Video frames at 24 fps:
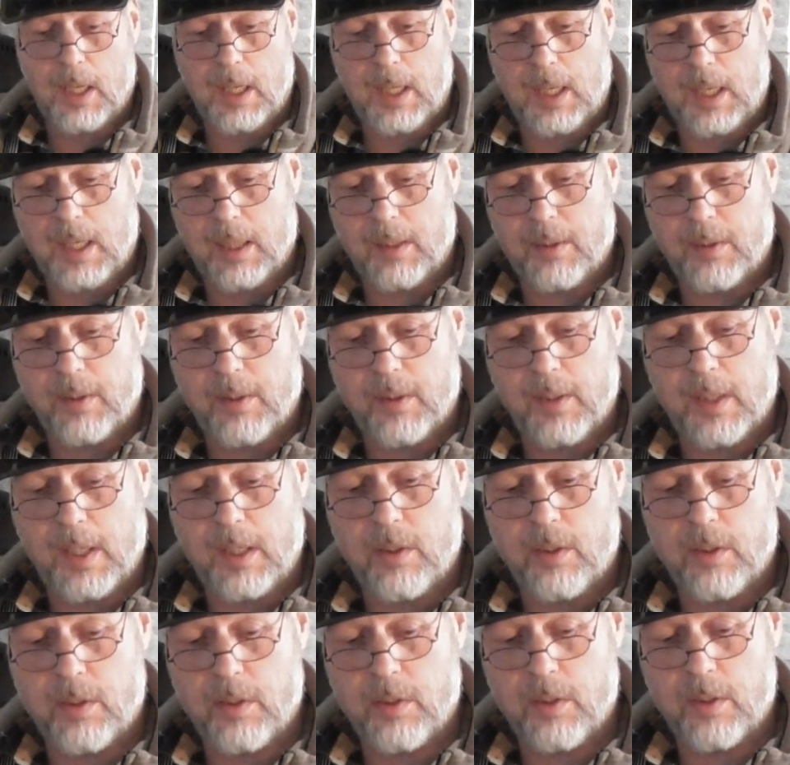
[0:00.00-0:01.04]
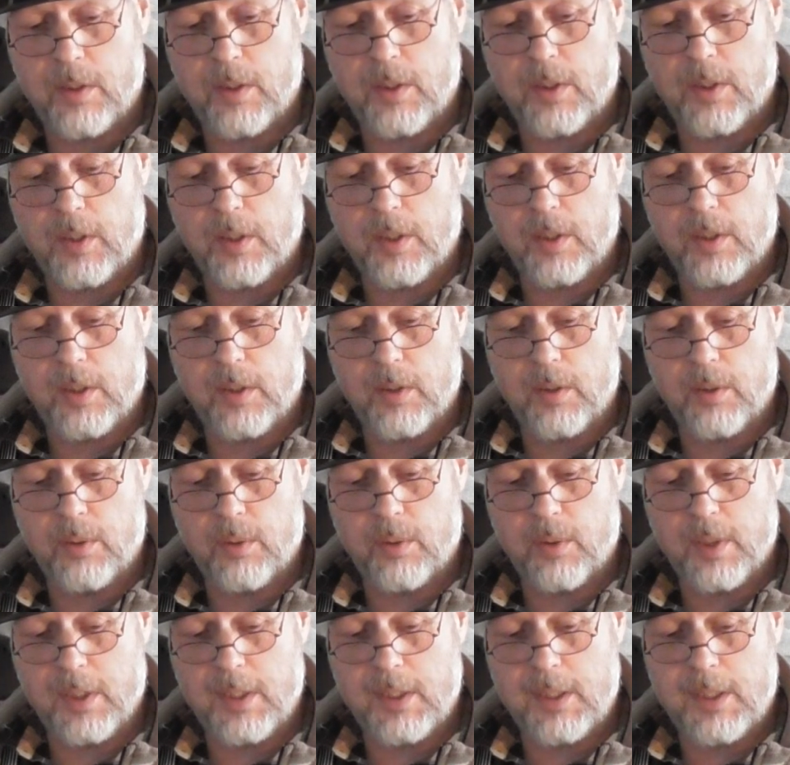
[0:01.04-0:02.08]
and they
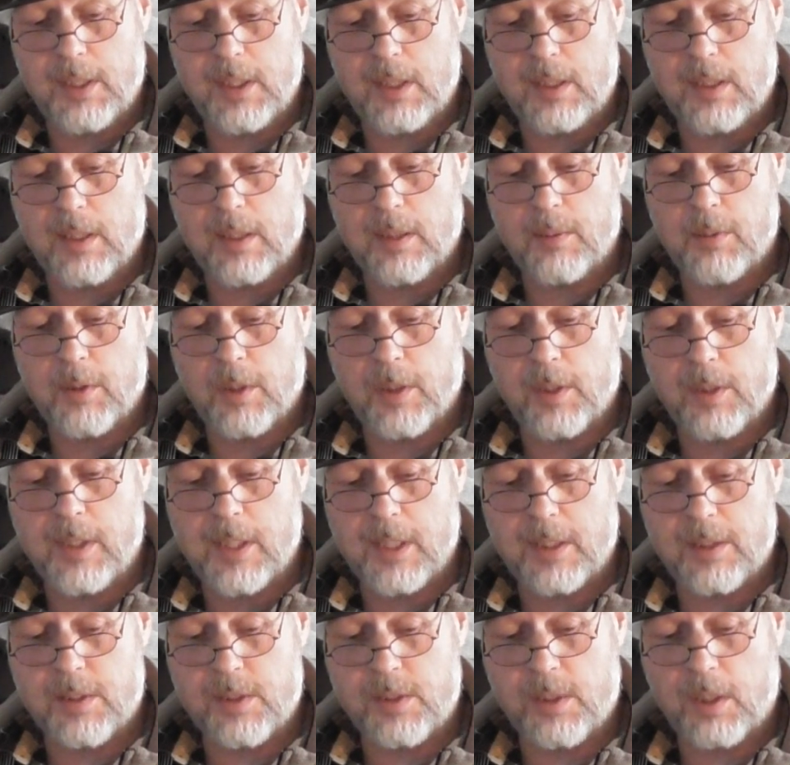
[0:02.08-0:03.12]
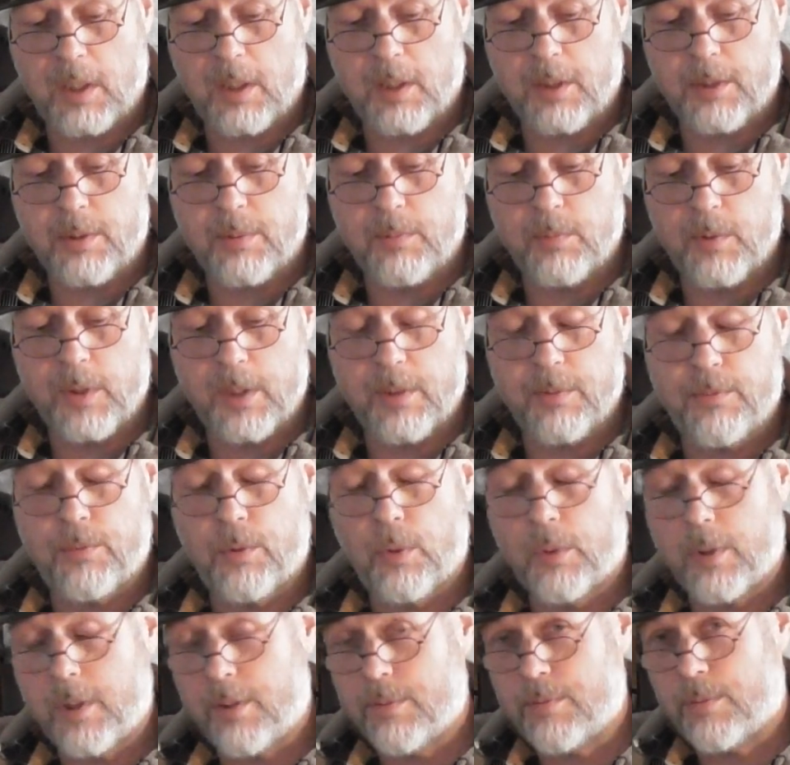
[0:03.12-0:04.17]
really didn't get started with the
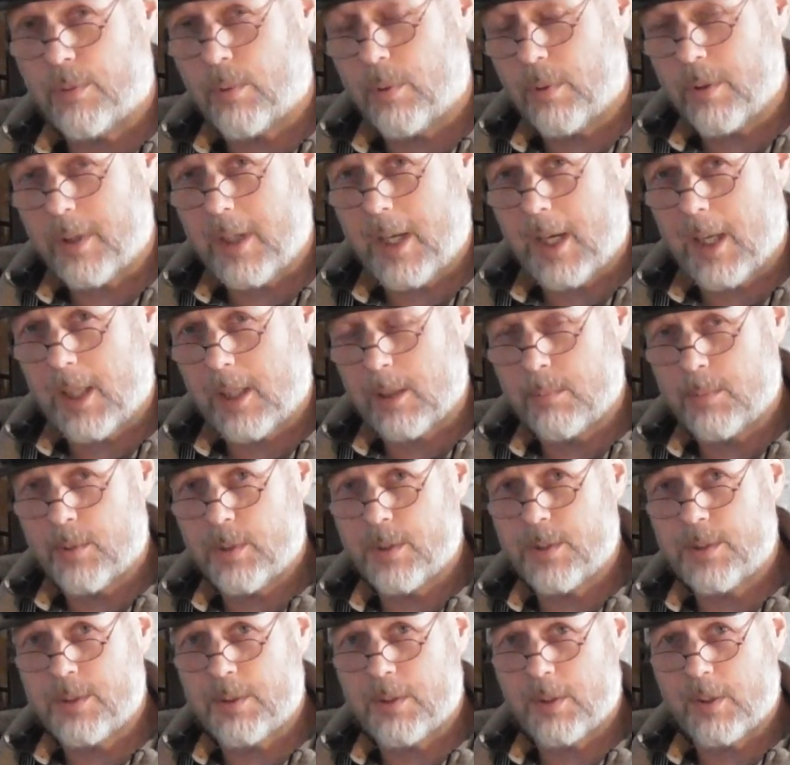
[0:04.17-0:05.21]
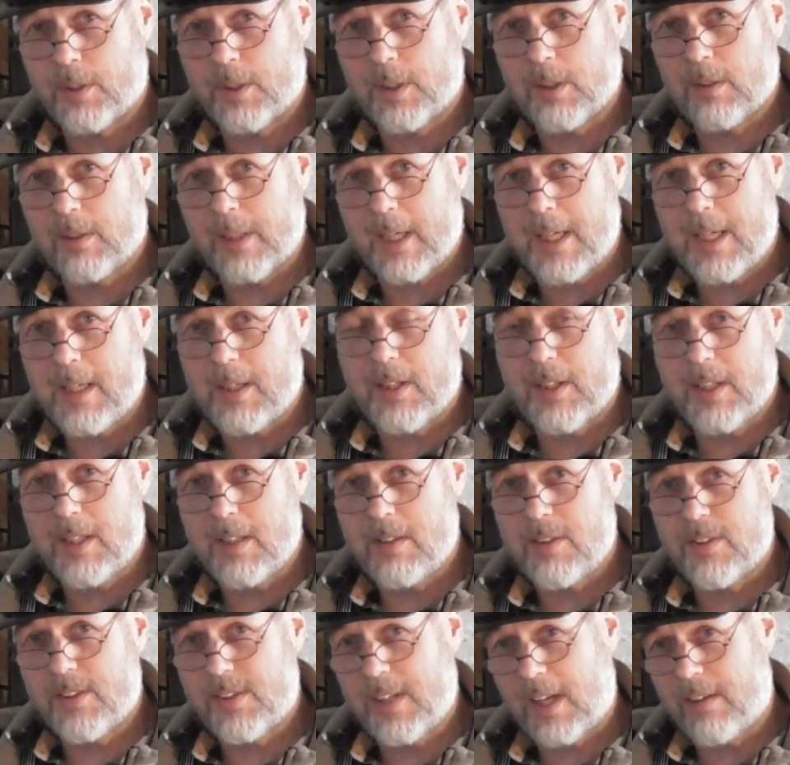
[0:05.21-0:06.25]
44 calibers until
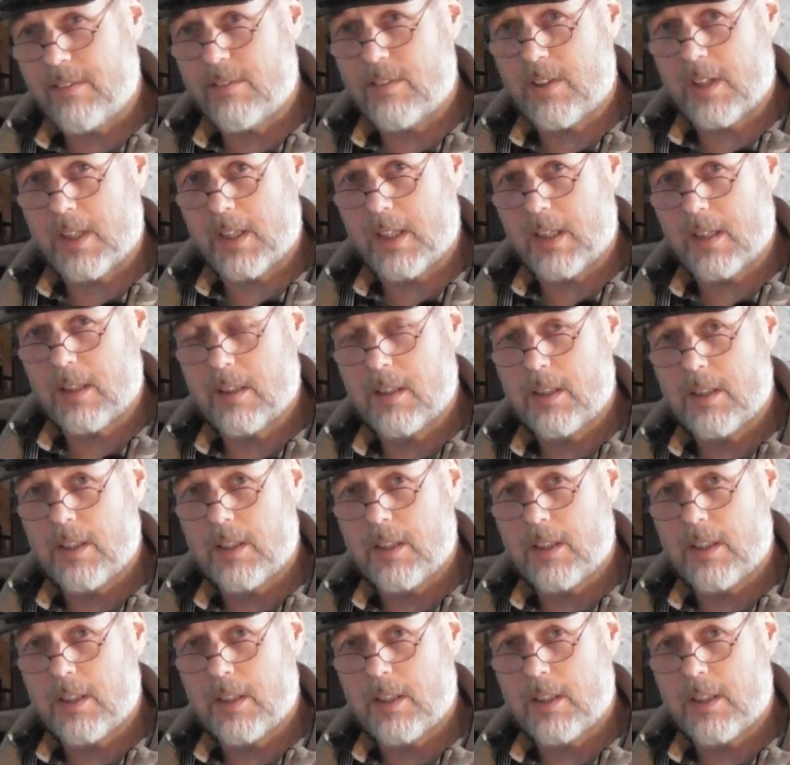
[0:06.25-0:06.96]
1870.